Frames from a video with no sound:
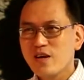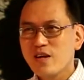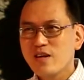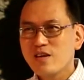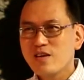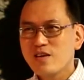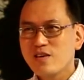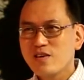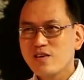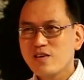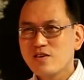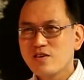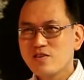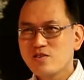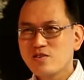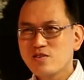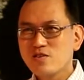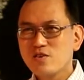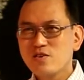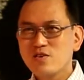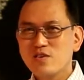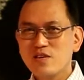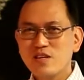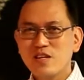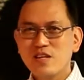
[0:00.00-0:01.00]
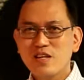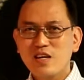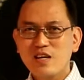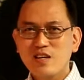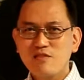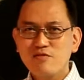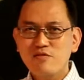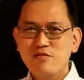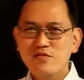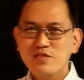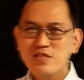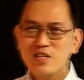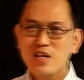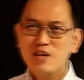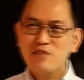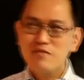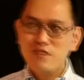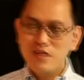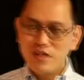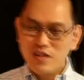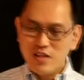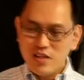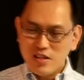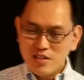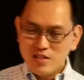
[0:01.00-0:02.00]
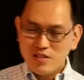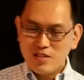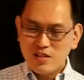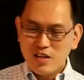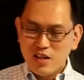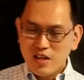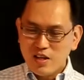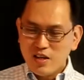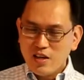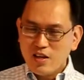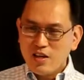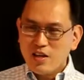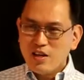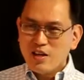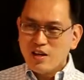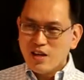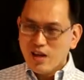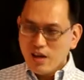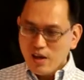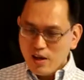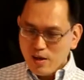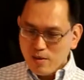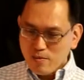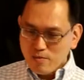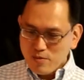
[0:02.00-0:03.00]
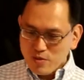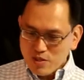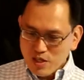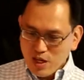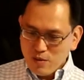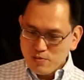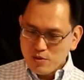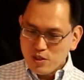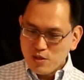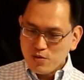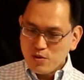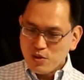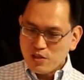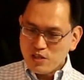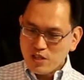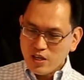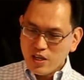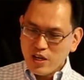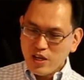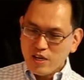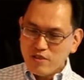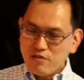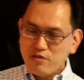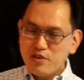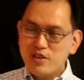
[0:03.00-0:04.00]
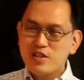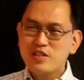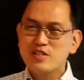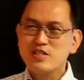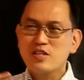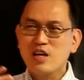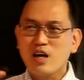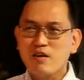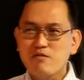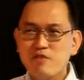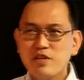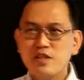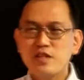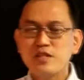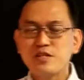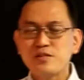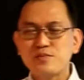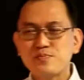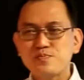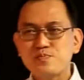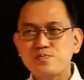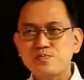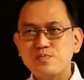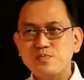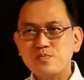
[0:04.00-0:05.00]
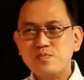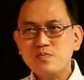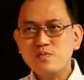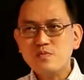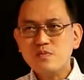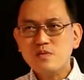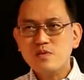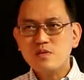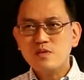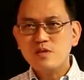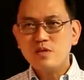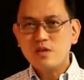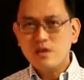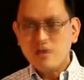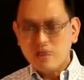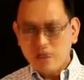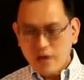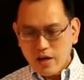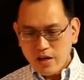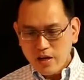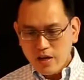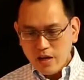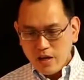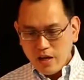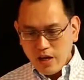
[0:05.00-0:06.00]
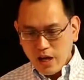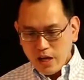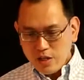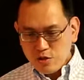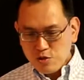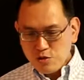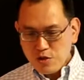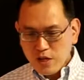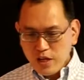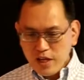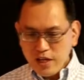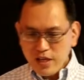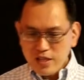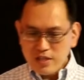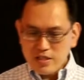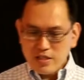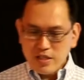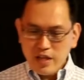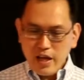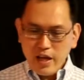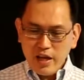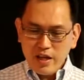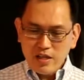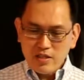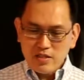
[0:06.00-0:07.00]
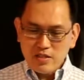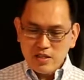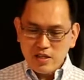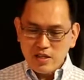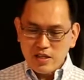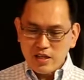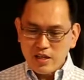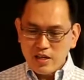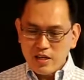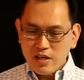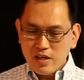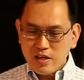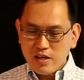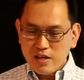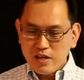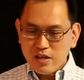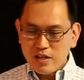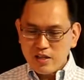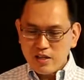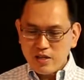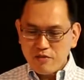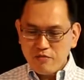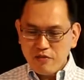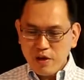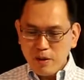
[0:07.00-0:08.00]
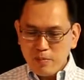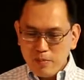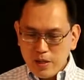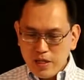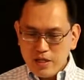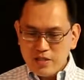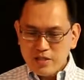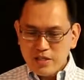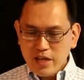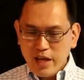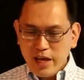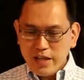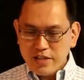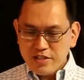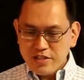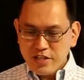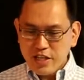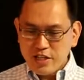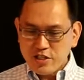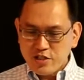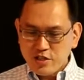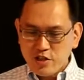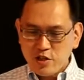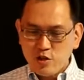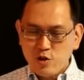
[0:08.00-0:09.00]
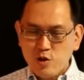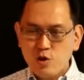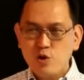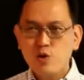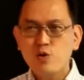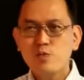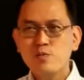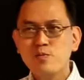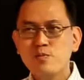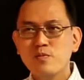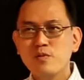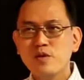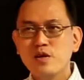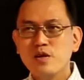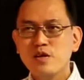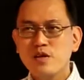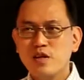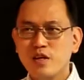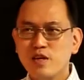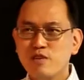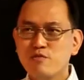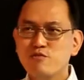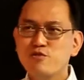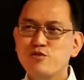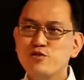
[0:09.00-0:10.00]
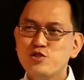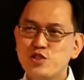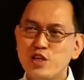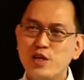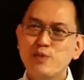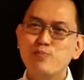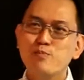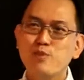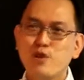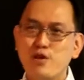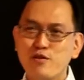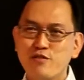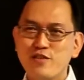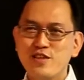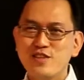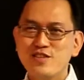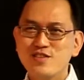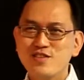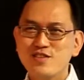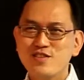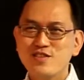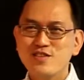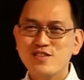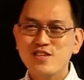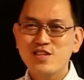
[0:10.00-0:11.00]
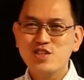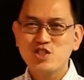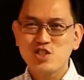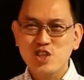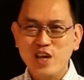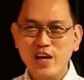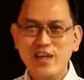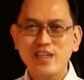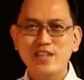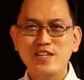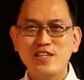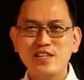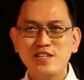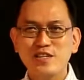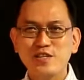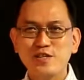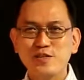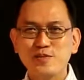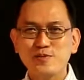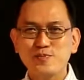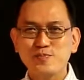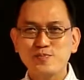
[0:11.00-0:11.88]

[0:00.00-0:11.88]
All right. So in 1957, this sculpture was again rediscovered, right? And today it stands in the family's ancestral home in Fujian province in China.